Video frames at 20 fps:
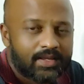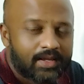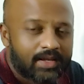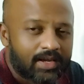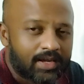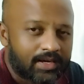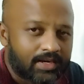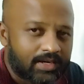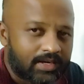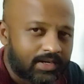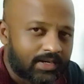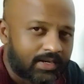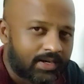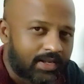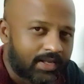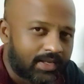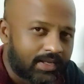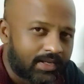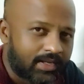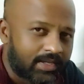And
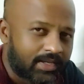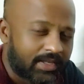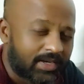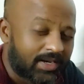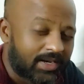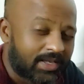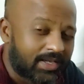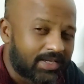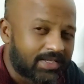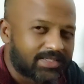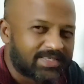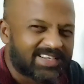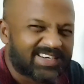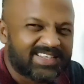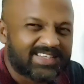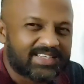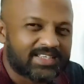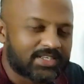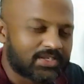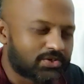again, like I
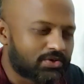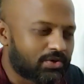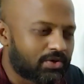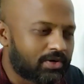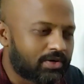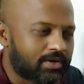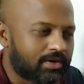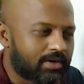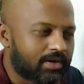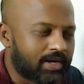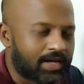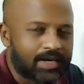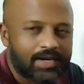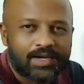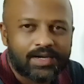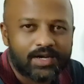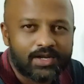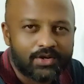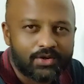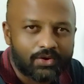said, this is not
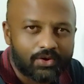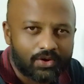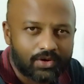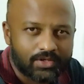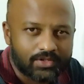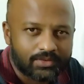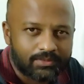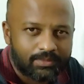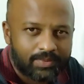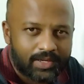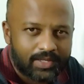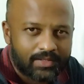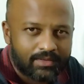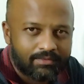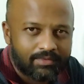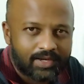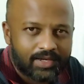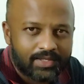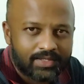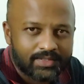directly caused by the
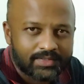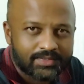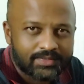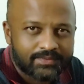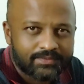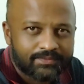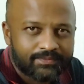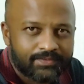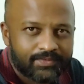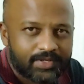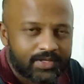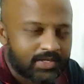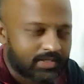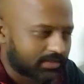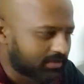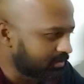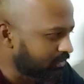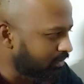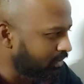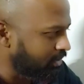virus,
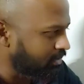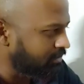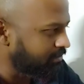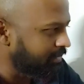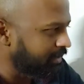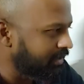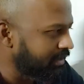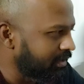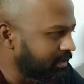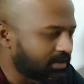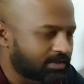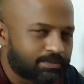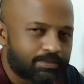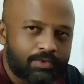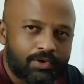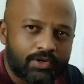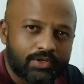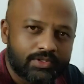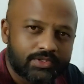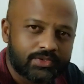it's caused by the
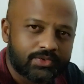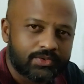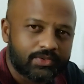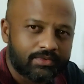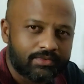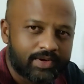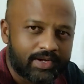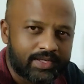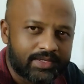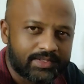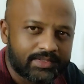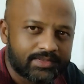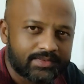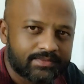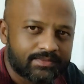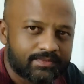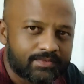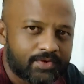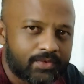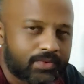response to the virus.
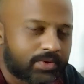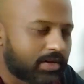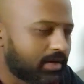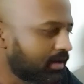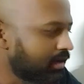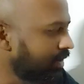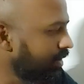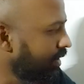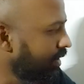Okay.